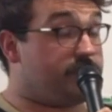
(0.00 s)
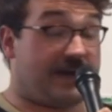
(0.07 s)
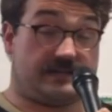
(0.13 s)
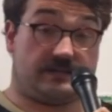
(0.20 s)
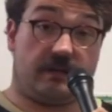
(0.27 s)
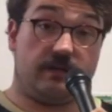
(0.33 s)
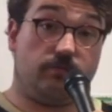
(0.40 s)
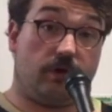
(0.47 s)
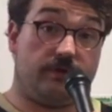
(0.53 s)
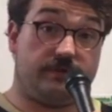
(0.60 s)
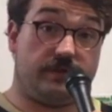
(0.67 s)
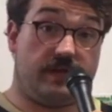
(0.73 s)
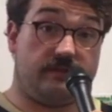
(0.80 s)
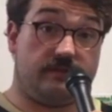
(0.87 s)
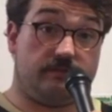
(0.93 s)
I tell you what,
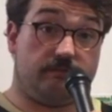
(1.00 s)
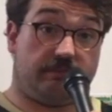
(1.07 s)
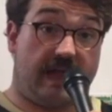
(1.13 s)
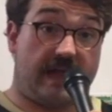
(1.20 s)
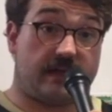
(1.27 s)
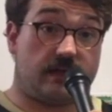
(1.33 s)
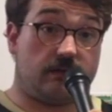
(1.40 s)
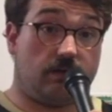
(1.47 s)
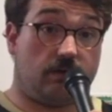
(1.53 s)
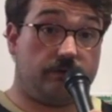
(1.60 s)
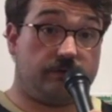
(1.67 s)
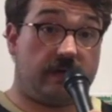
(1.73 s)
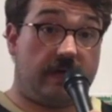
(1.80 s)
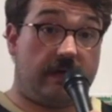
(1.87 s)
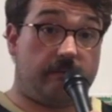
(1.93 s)
in the black and
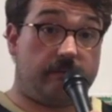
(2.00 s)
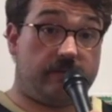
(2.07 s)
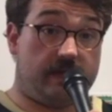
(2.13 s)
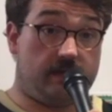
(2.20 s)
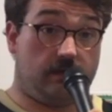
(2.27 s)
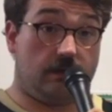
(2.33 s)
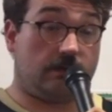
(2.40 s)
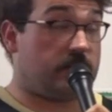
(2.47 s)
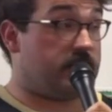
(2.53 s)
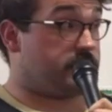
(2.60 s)
gold game, he looked like